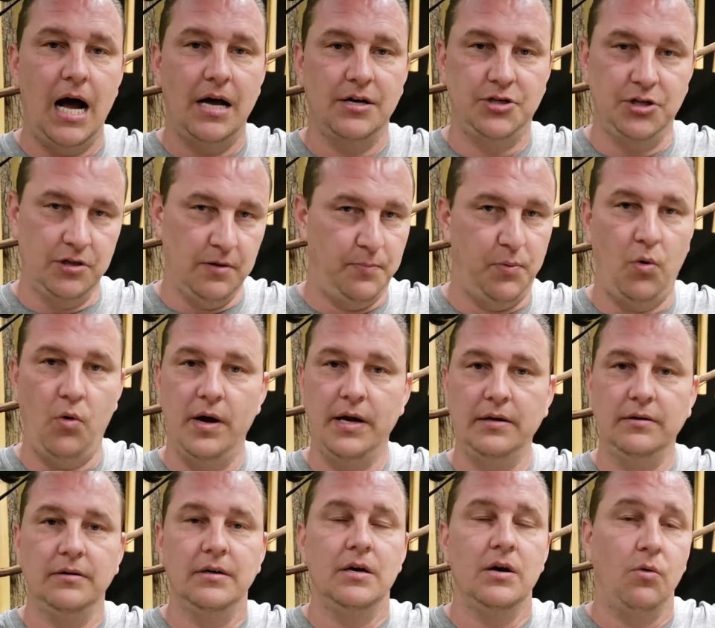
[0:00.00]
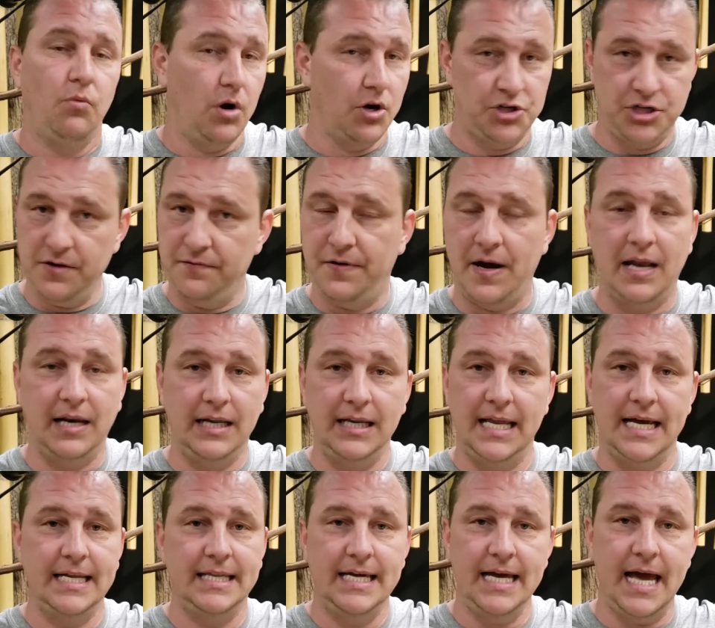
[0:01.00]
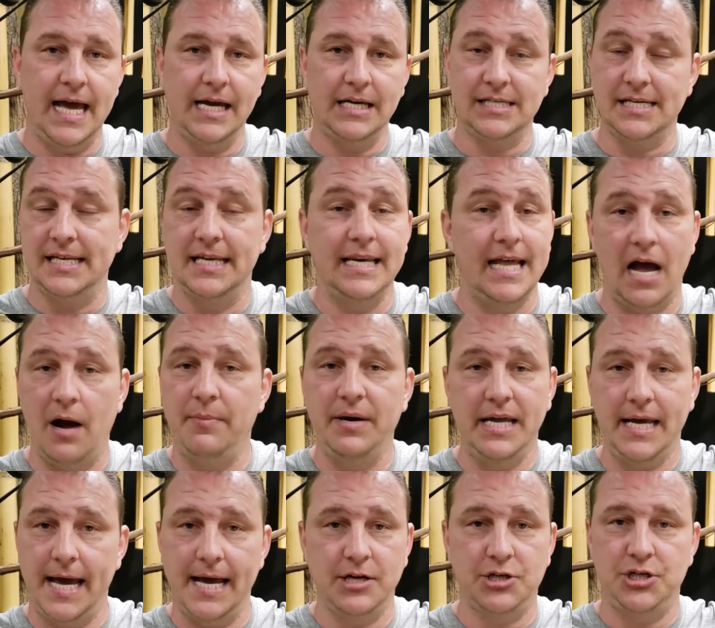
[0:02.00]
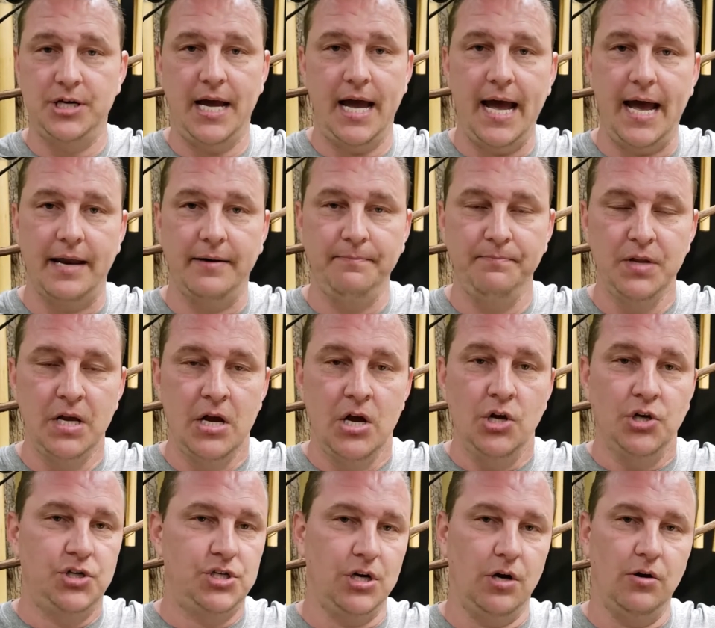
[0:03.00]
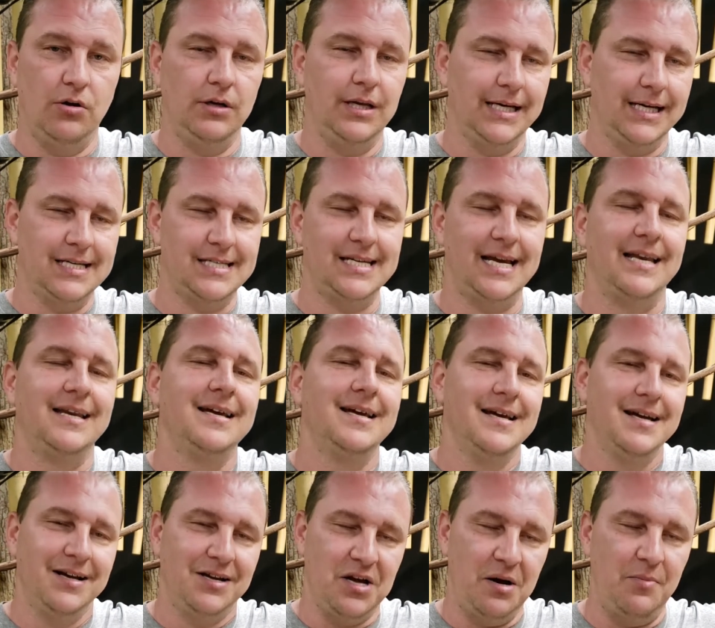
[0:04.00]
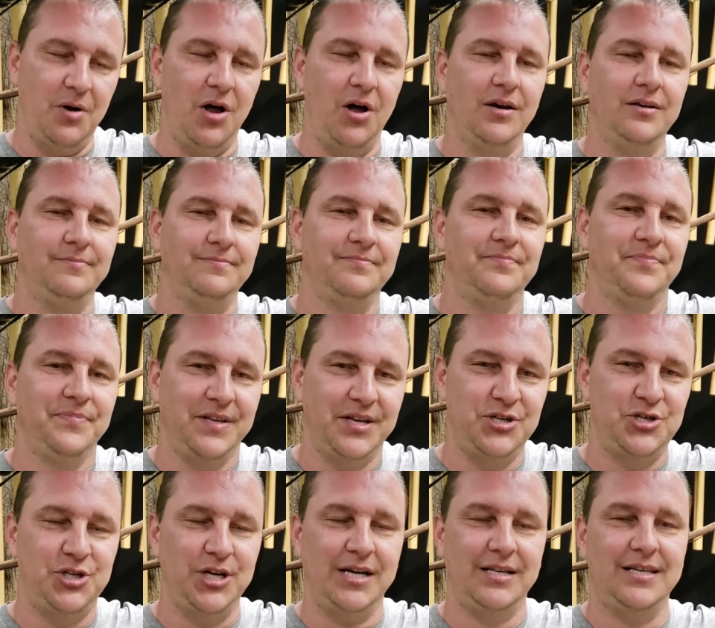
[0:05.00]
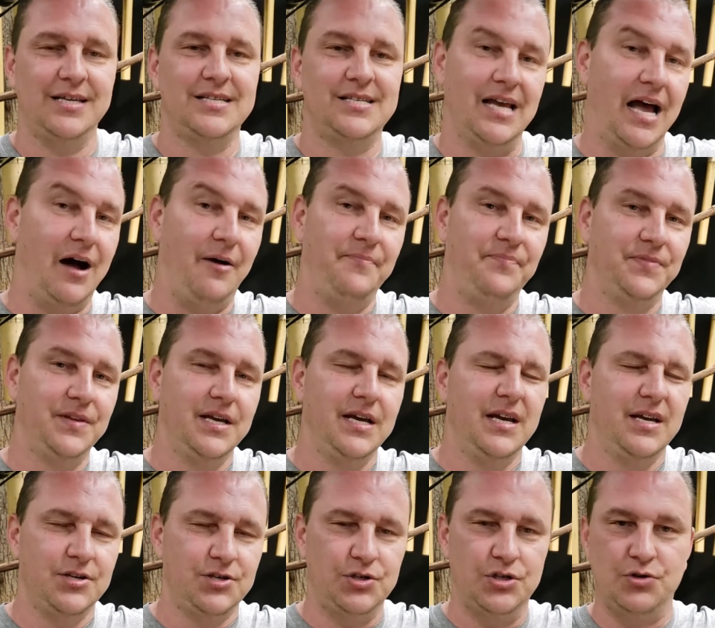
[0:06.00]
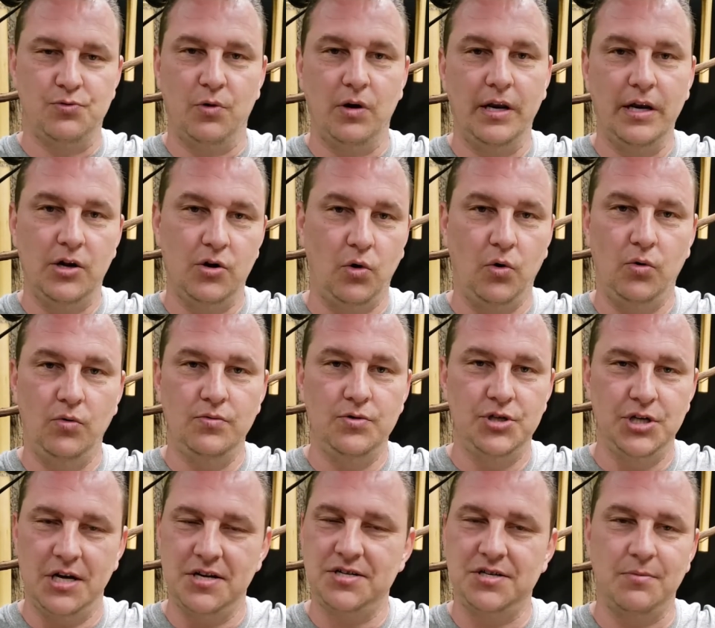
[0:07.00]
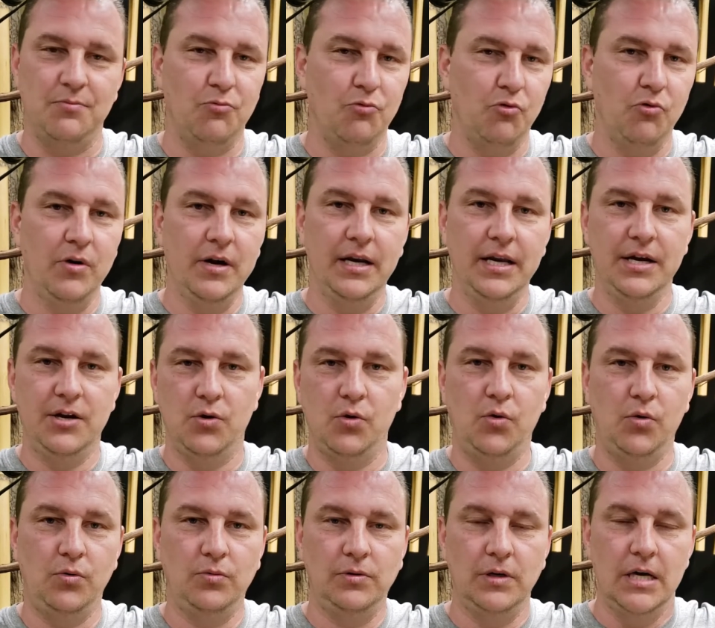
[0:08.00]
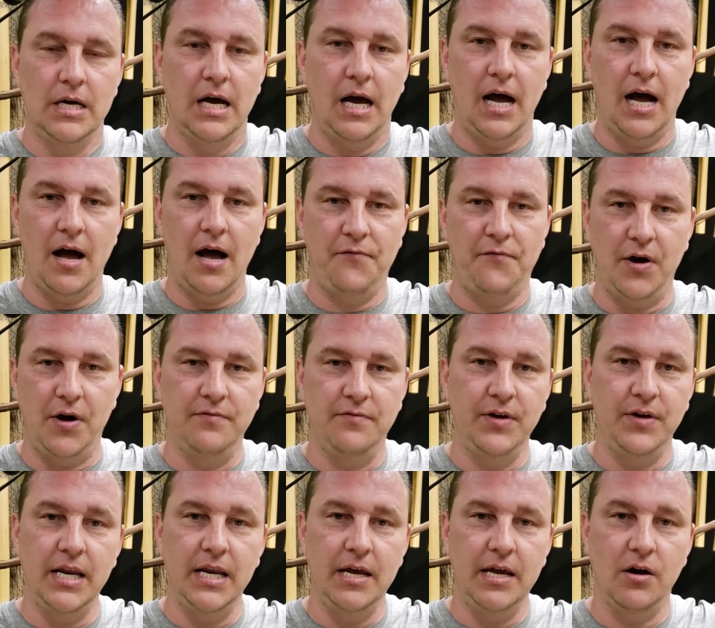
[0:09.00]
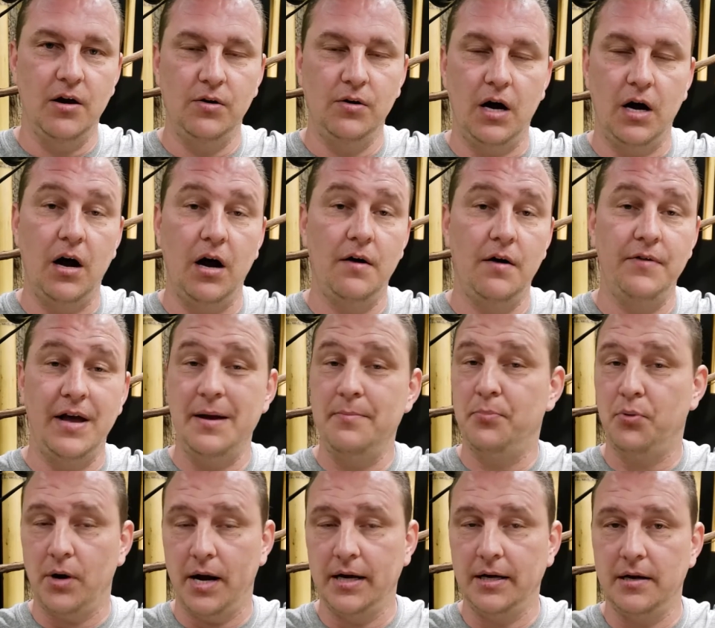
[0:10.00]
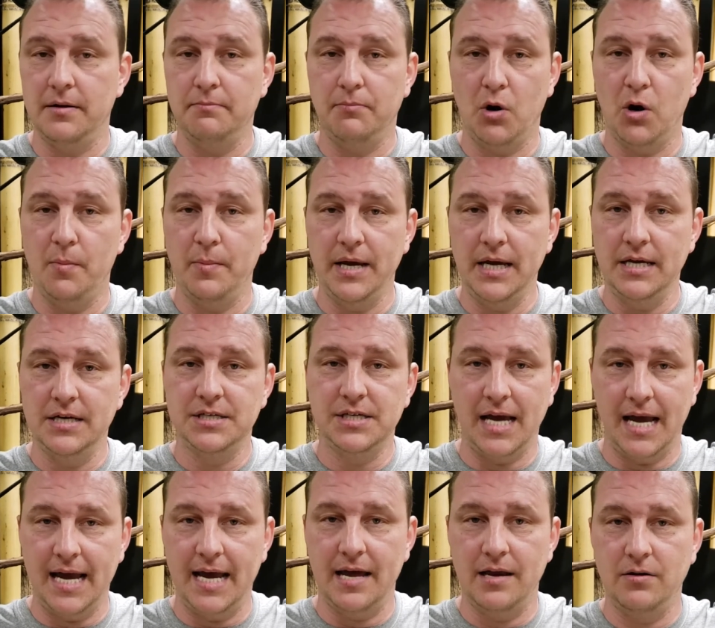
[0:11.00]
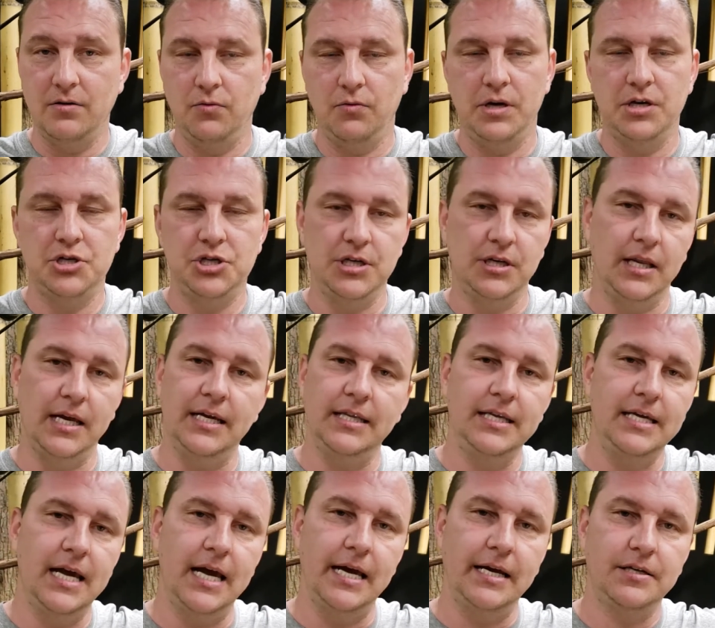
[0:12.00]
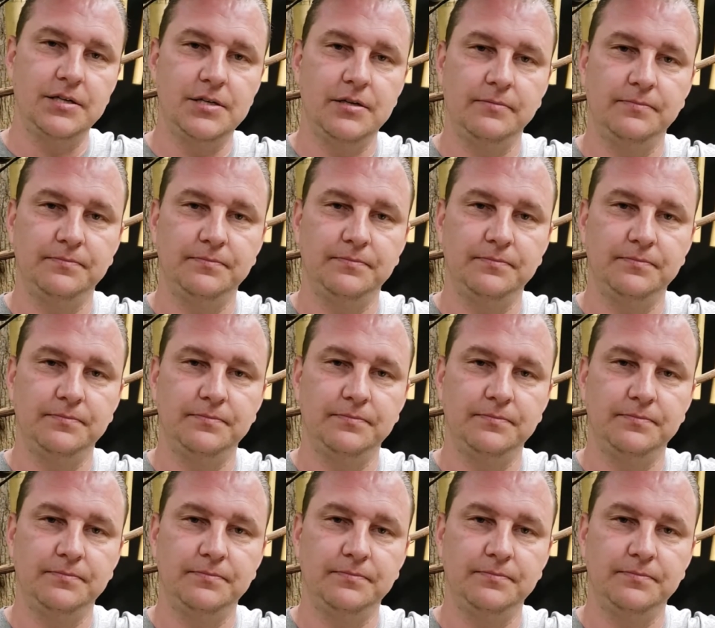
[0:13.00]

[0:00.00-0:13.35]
to the point where she finally laid the eggs, and then how many eggs she had. So, like I said, come on, let's check this out. This is really cool. Just some really cool, fun video of a pregnant Burmese and when she laid the eggs.